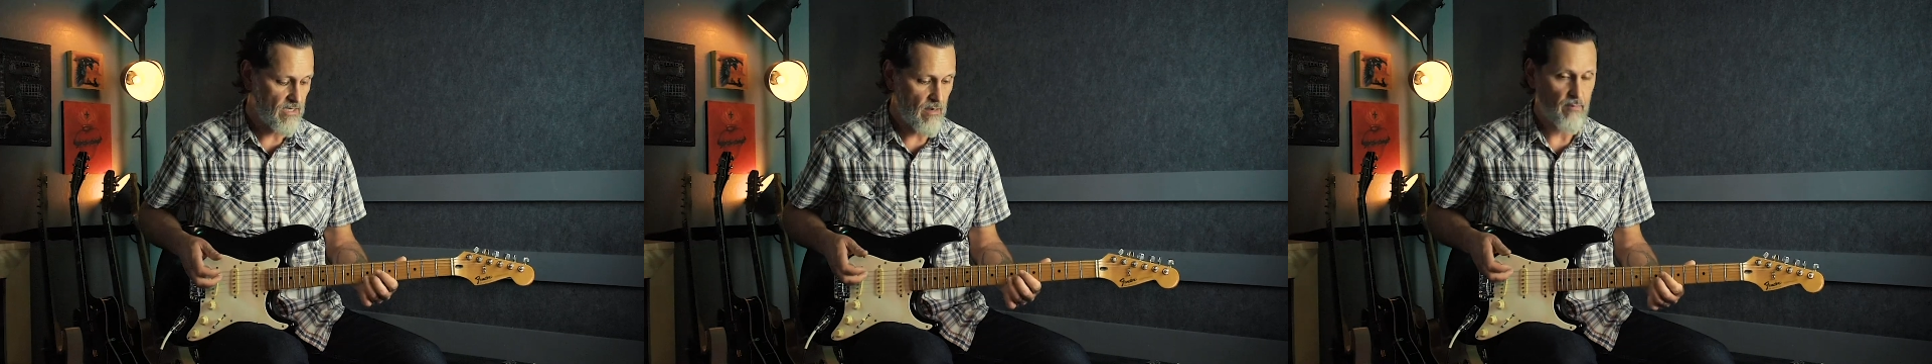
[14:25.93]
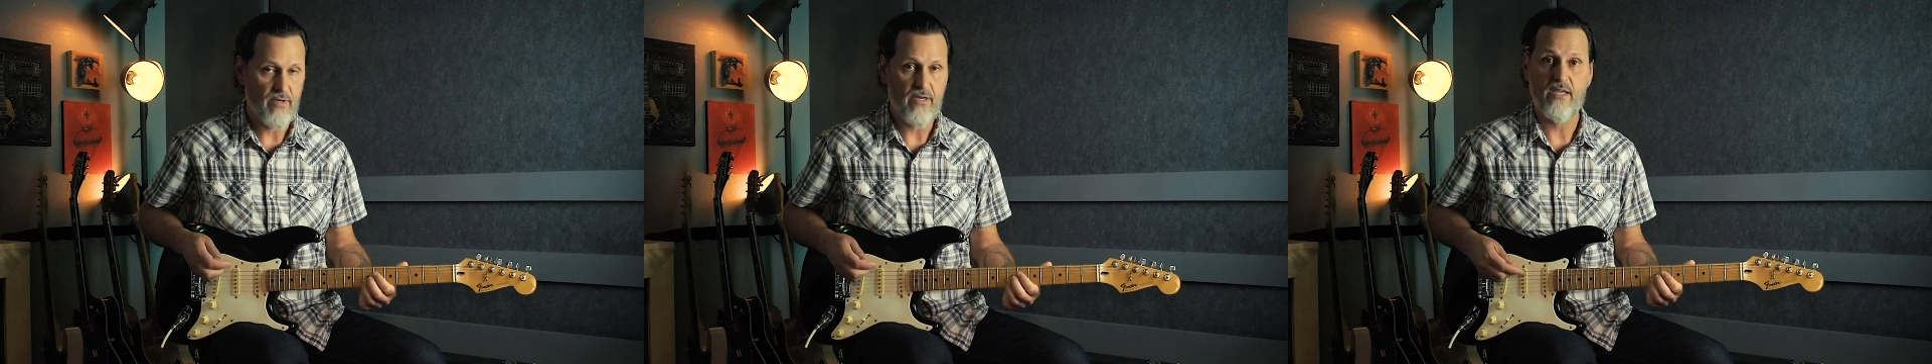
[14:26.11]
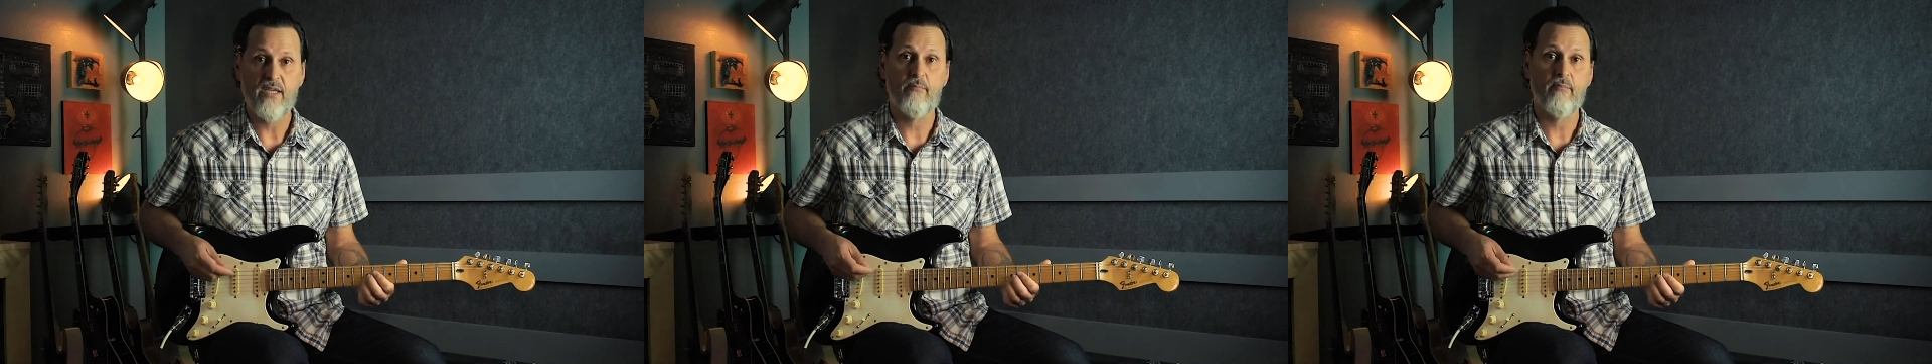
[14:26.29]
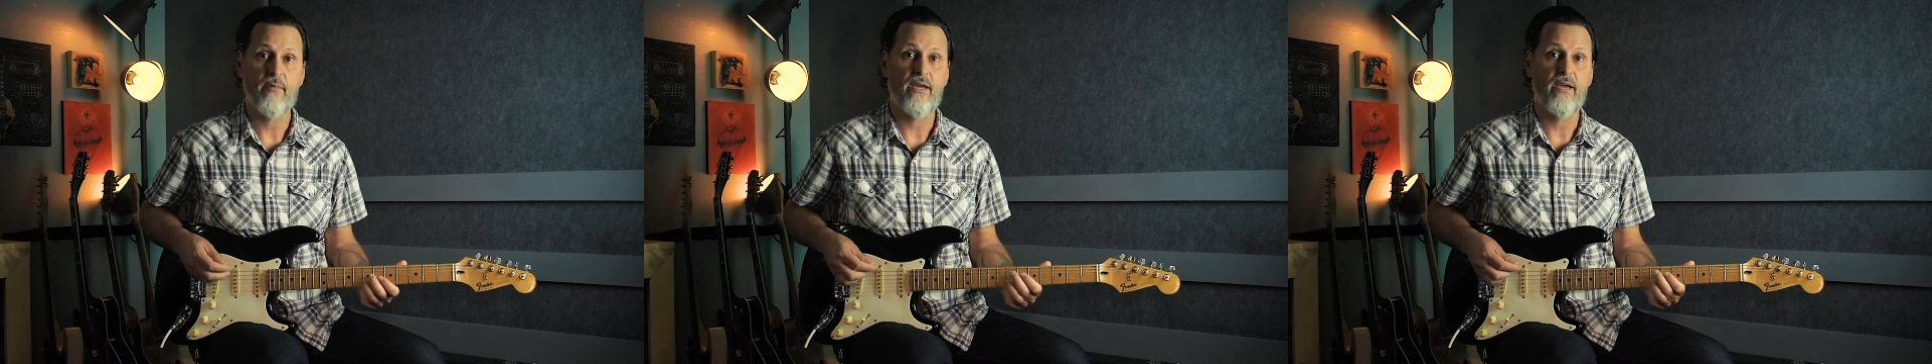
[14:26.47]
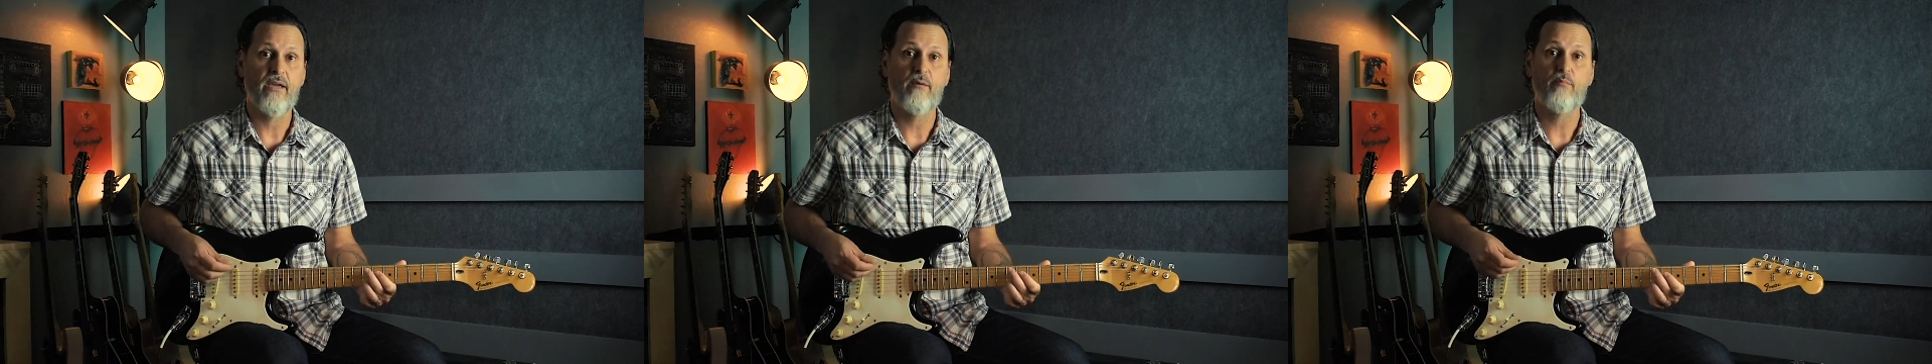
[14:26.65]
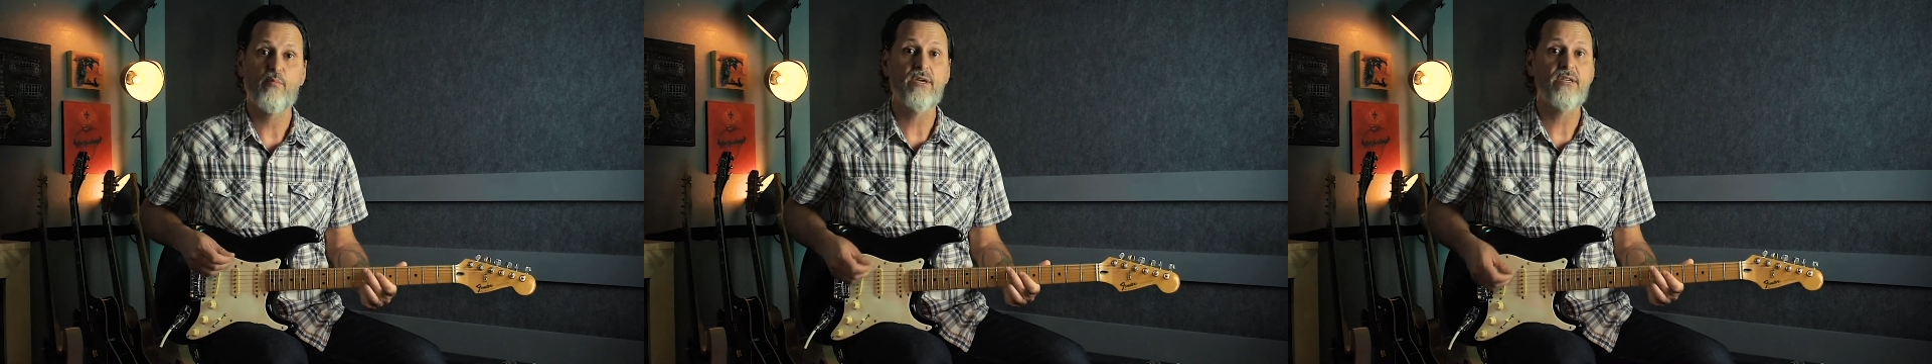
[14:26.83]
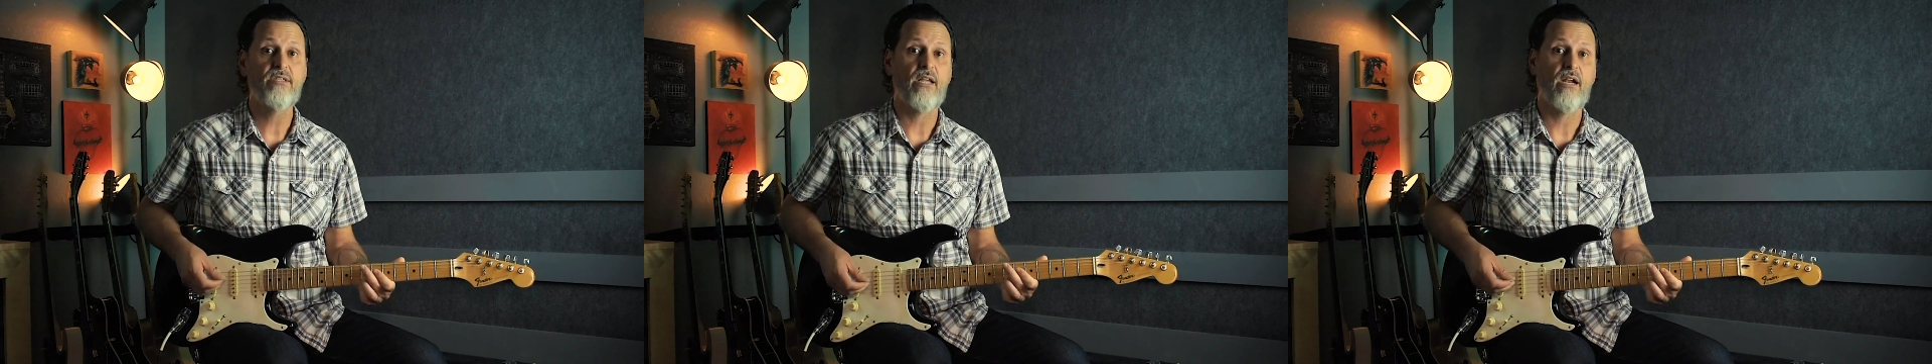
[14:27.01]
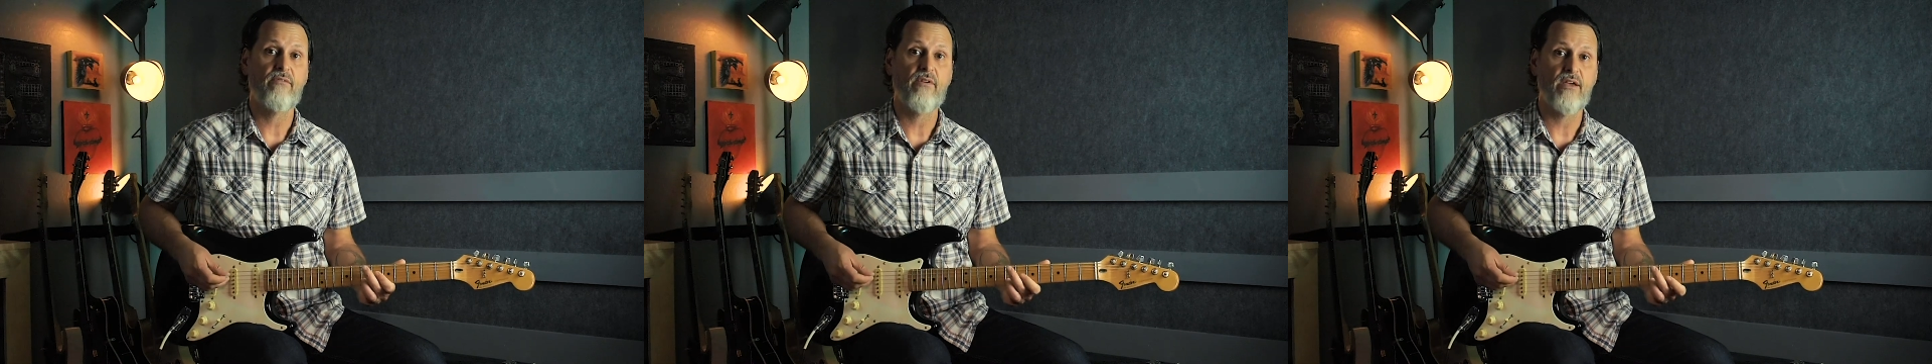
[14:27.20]
I'm going to hit my
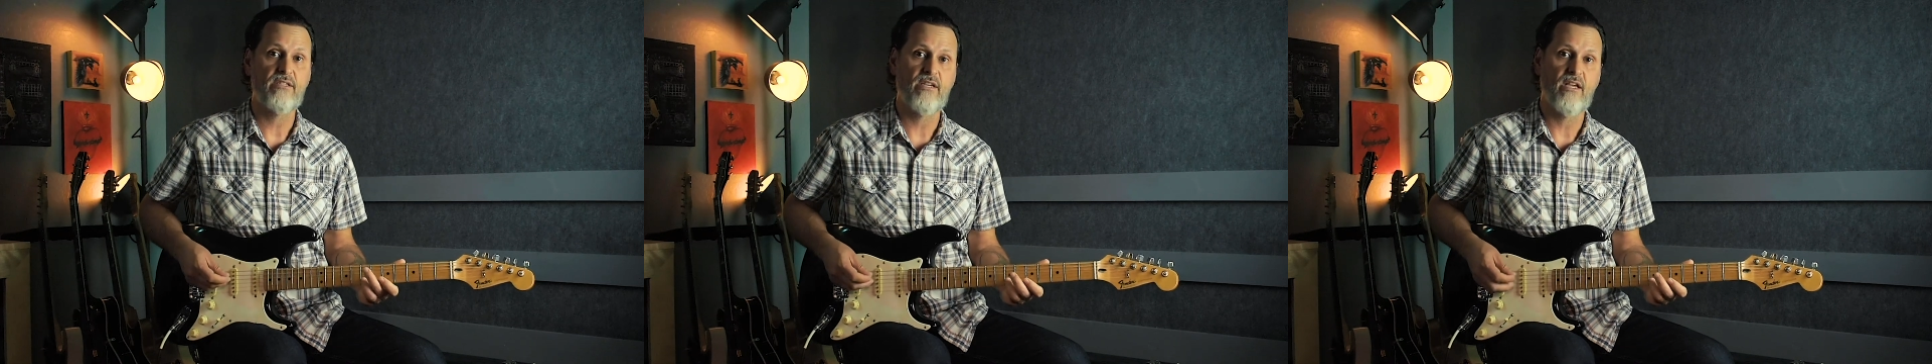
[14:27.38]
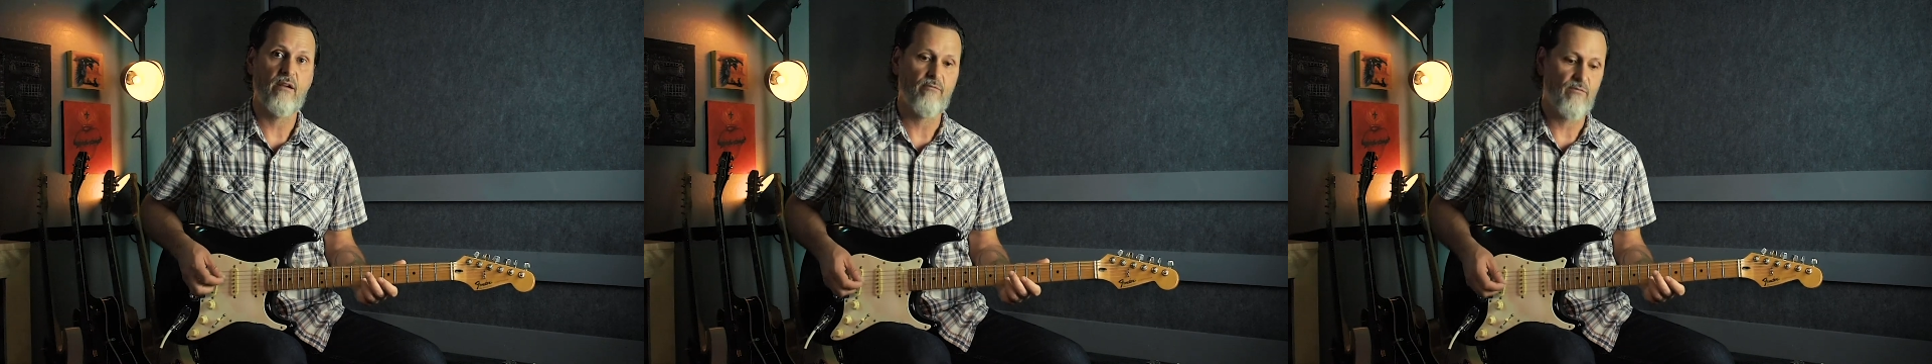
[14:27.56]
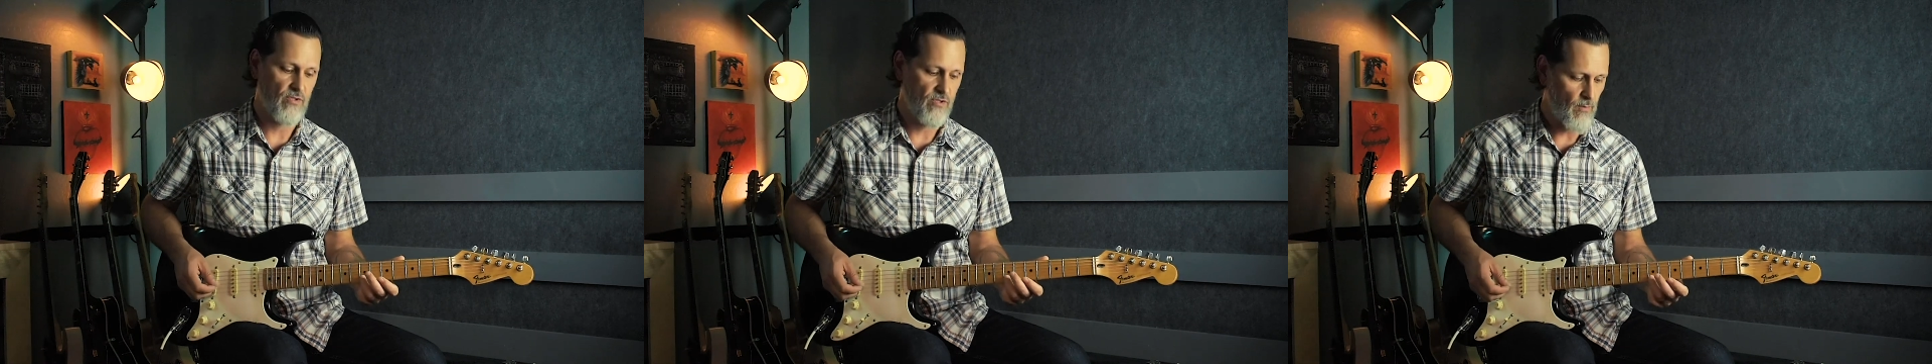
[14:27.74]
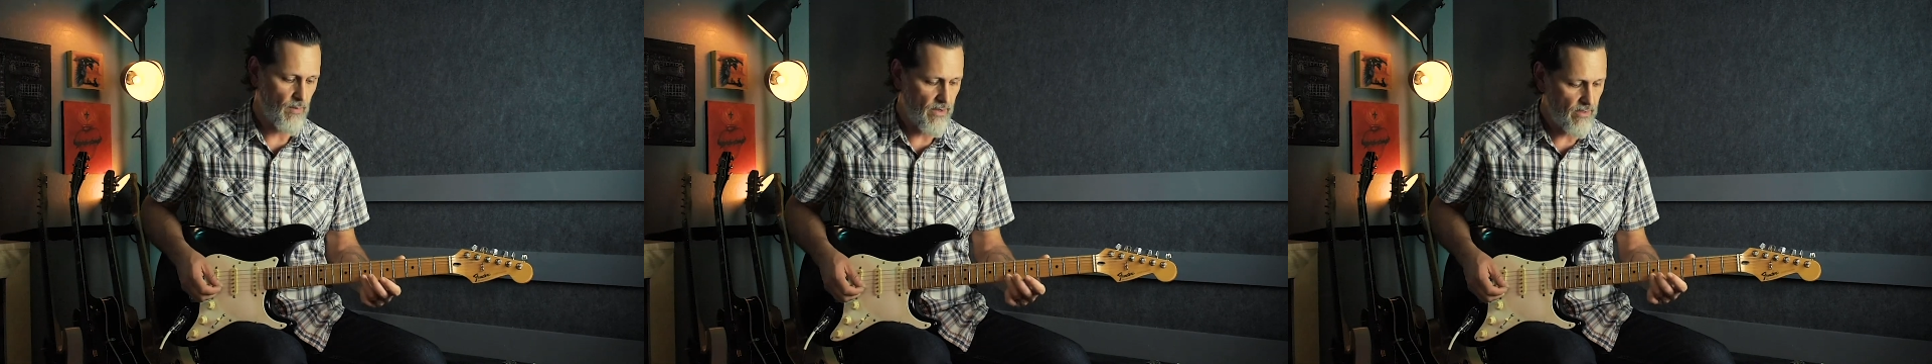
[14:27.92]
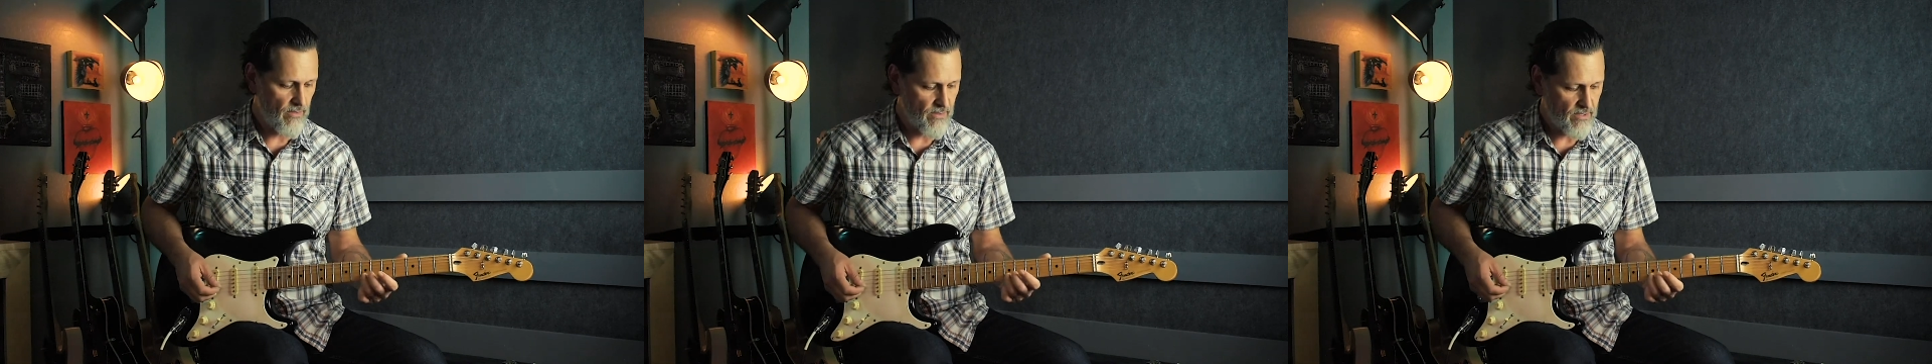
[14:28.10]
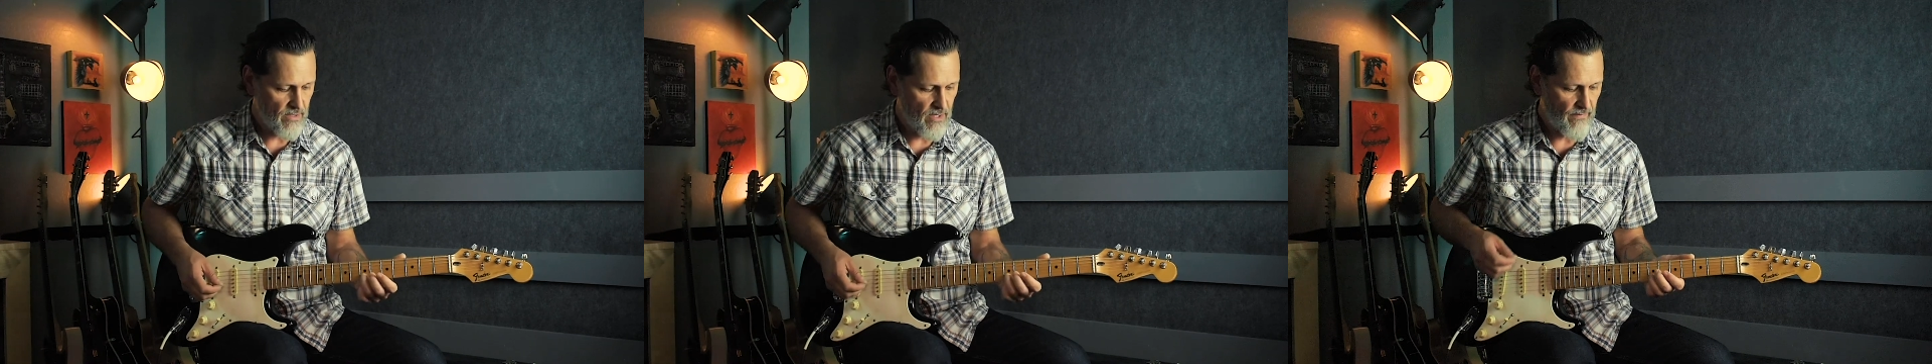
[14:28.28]
preset I've got set up for swells